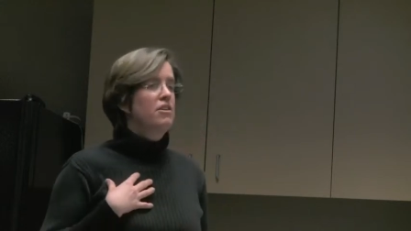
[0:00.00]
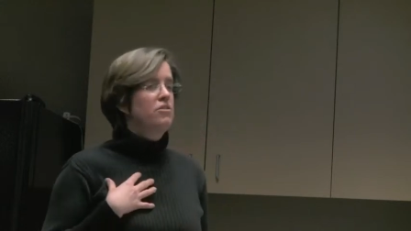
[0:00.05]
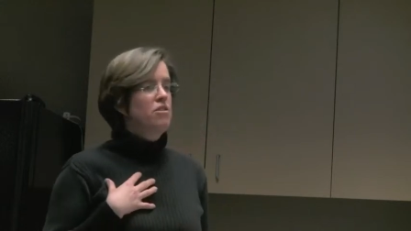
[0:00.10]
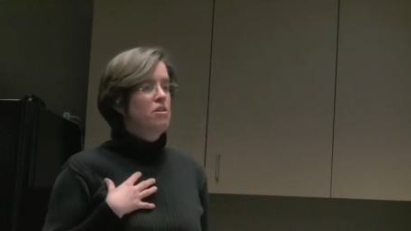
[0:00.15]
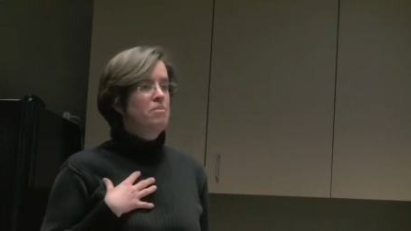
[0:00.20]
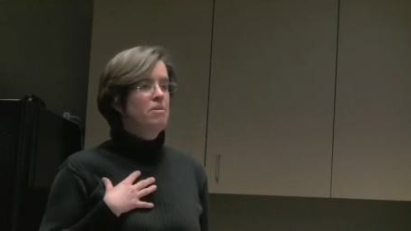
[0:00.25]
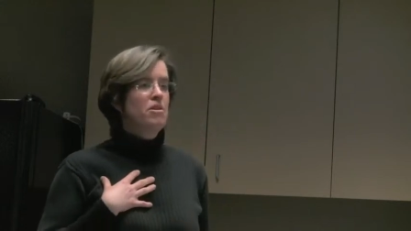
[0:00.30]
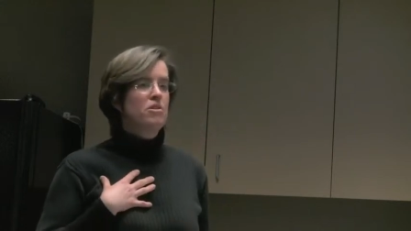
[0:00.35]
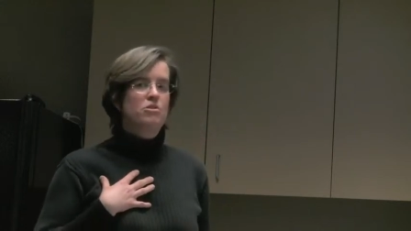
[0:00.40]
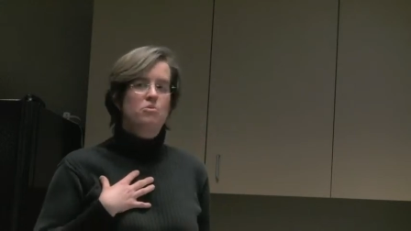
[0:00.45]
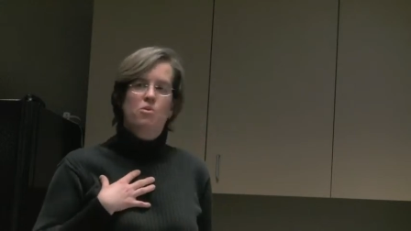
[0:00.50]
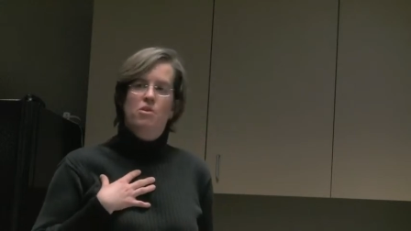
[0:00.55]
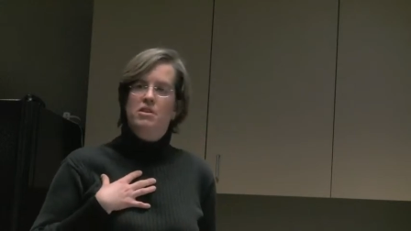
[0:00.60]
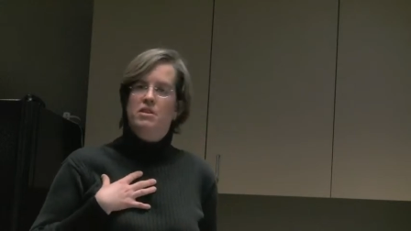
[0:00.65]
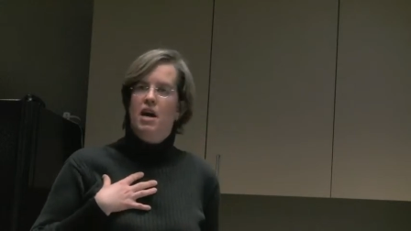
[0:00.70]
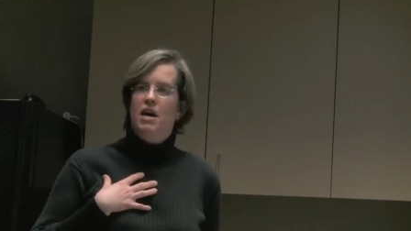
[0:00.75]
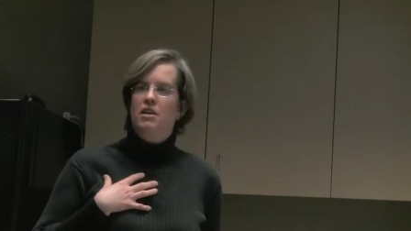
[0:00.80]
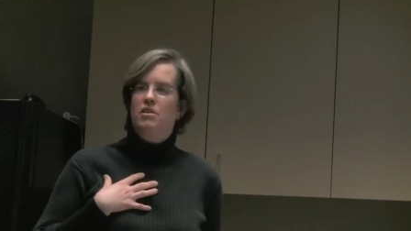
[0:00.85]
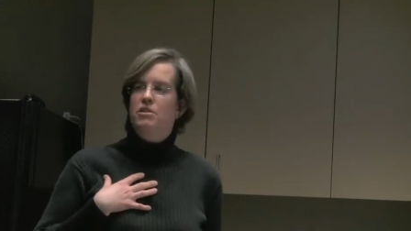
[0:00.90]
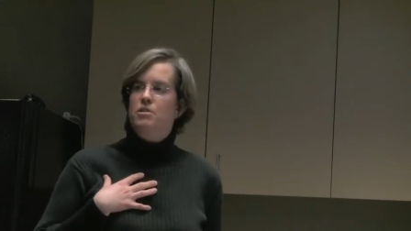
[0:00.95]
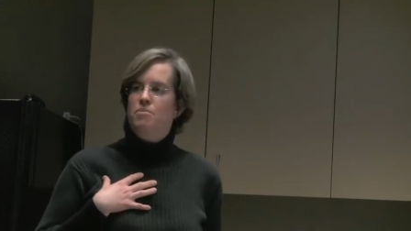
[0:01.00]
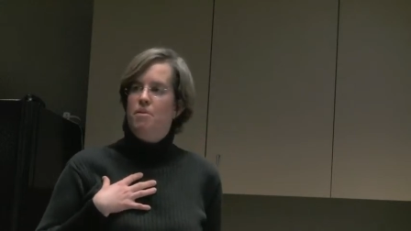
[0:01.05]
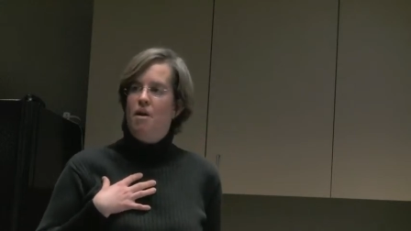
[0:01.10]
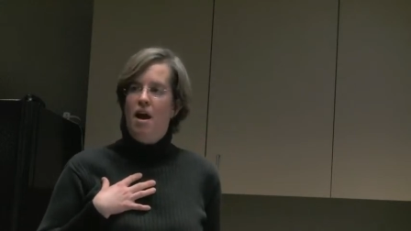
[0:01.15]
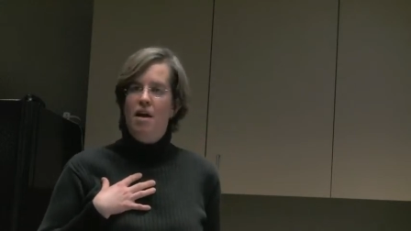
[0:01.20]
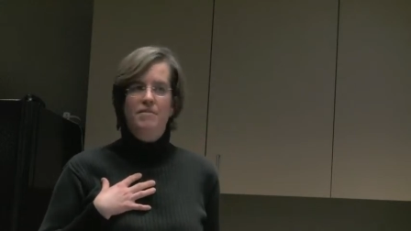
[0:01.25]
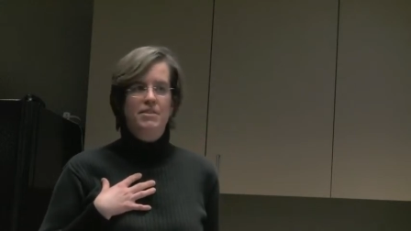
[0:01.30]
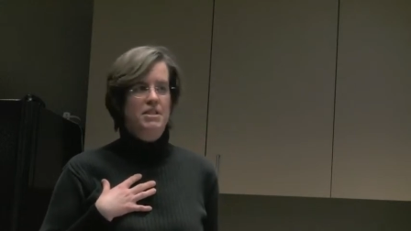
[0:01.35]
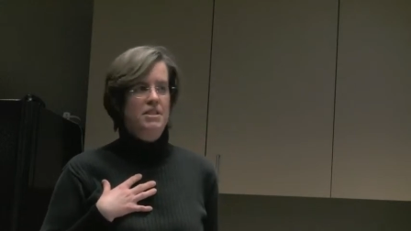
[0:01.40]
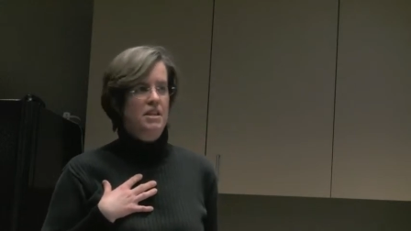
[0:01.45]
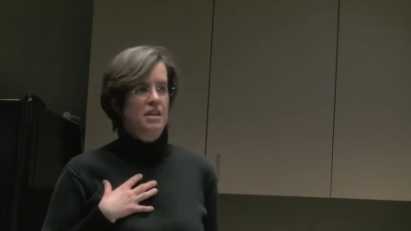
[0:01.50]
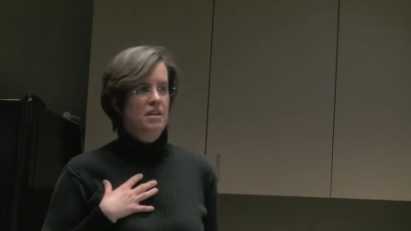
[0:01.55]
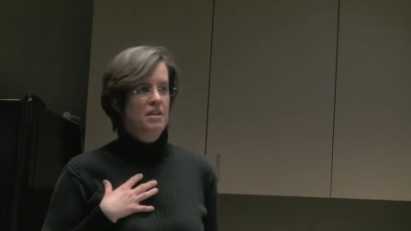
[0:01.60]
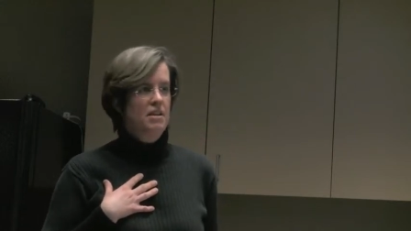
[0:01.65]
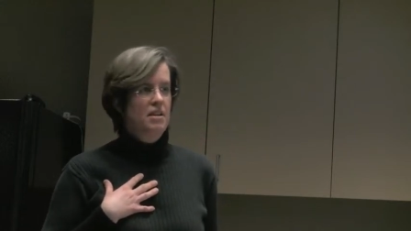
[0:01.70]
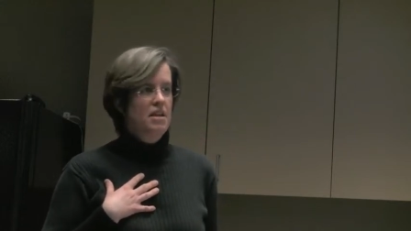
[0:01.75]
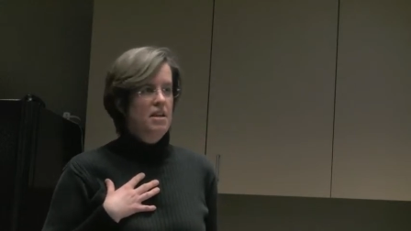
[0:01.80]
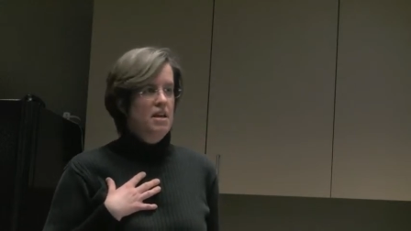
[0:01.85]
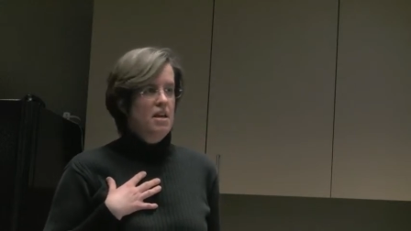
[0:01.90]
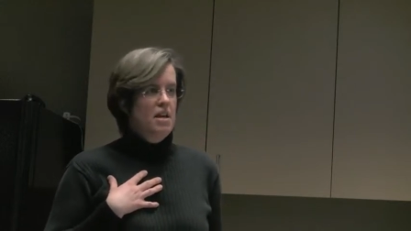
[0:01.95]
contributors were entitled to privacy.
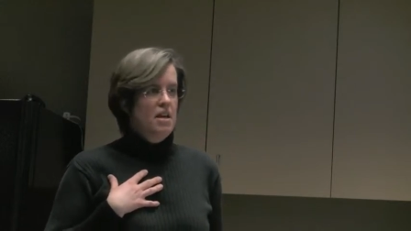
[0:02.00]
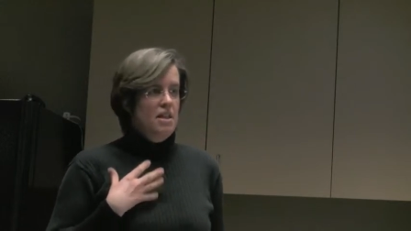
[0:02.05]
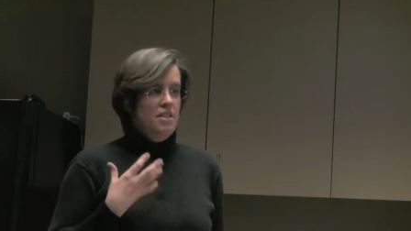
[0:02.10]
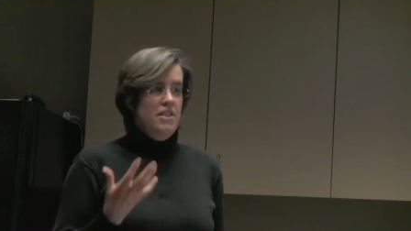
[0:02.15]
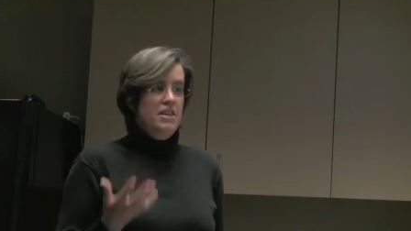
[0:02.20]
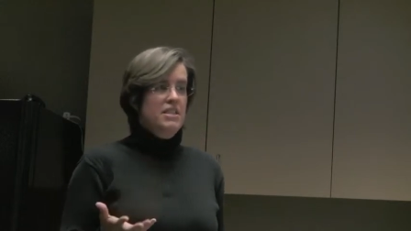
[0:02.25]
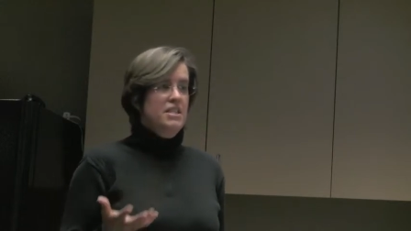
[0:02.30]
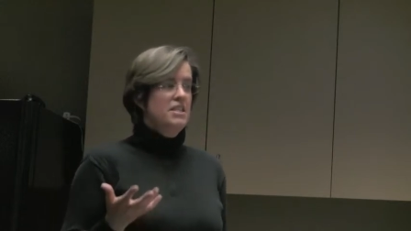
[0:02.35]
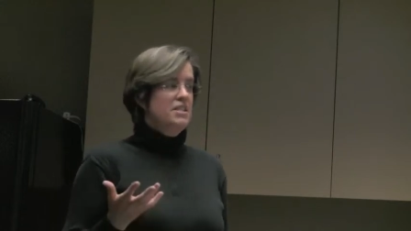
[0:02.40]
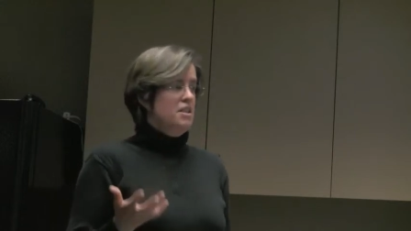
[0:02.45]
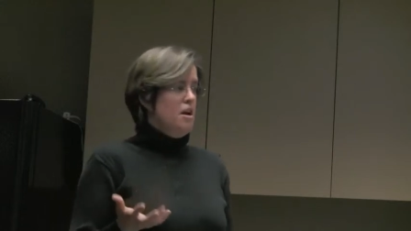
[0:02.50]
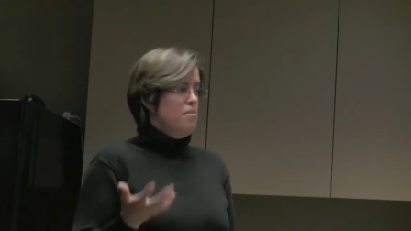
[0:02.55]
This is,